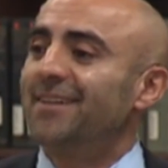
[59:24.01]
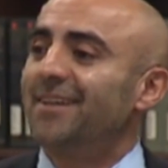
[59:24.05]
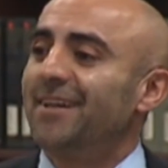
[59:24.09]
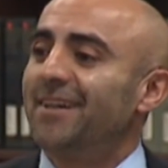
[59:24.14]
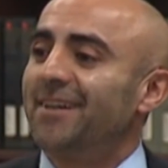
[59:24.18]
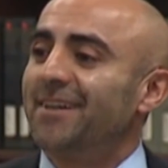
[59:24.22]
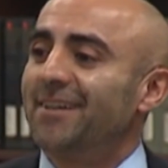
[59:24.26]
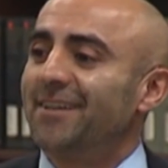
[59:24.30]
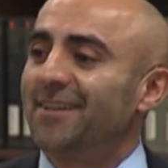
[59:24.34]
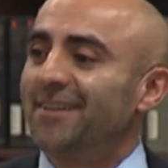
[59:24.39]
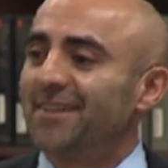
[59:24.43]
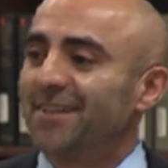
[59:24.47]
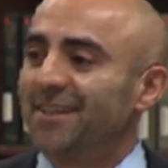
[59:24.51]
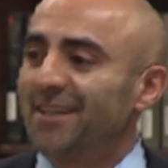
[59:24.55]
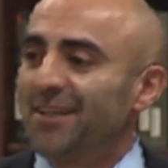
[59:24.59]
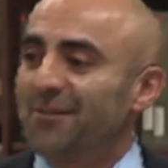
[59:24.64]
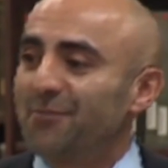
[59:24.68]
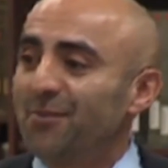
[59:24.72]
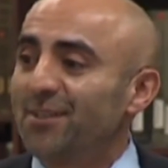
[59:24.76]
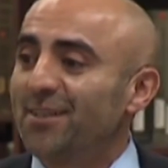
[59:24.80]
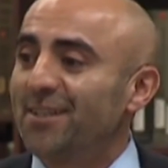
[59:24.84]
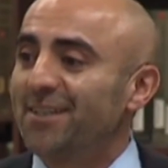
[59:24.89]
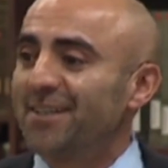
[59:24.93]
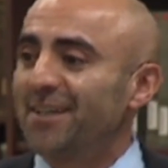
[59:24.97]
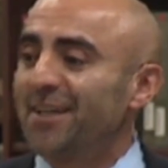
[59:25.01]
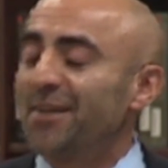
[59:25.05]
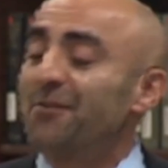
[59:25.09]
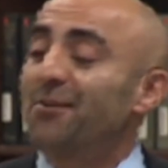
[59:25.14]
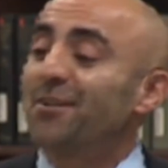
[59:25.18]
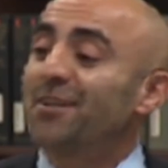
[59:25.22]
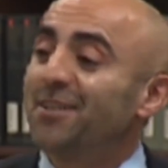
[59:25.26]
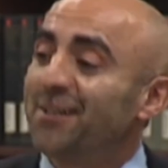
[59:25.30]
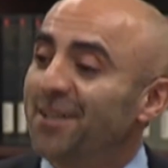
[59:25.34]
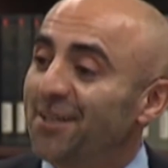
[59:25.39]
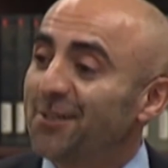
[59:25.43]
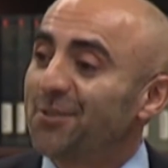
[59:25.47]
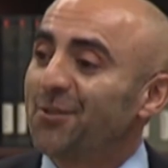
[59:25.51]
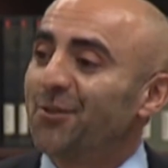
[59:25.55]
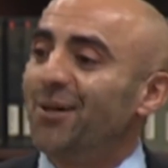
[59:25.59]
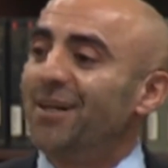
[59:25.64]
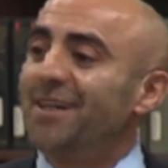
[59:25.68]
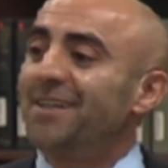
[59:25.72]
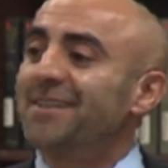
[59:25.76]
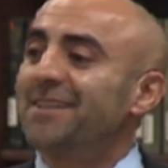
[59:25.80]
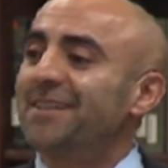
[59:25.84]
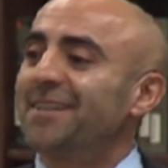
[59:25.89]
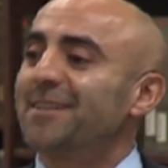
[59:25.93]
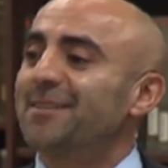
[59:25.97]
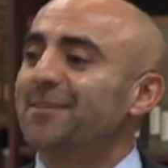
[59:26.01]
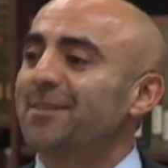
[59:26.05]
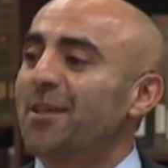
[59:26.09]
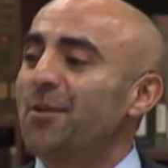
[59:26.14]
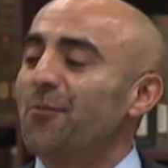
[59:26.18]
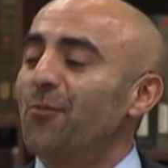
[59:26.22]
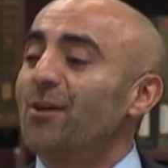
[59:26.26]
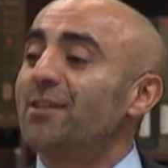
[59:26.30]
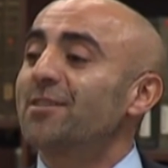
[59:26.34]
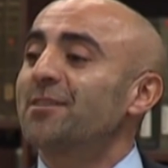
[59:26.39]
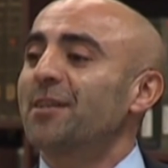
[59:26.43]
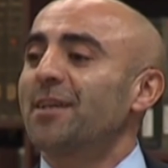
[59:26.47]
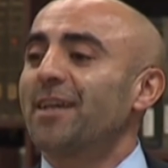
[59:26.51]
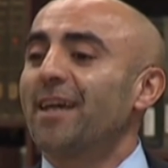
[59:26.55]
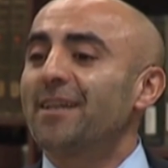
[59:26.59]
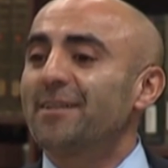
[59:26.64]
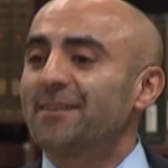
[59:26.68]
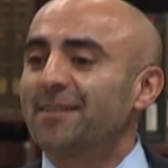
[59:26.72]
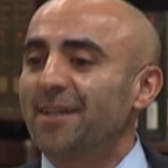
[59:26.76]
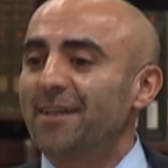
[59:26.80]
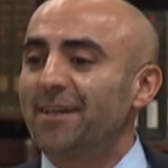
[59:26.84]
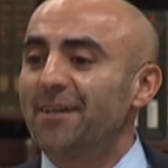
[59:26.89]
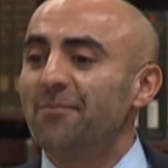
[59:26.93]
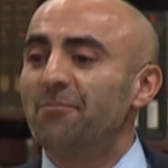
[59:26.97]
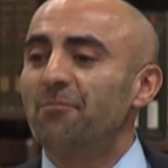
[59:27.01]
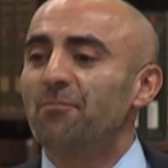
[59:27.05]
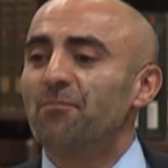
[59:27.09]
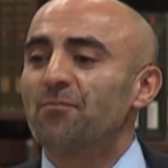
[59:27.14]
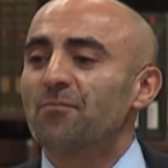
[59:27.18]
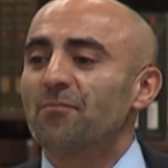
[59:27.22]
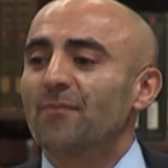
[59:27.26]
Uh, even in even in Erdogan, he's, he wants to get there,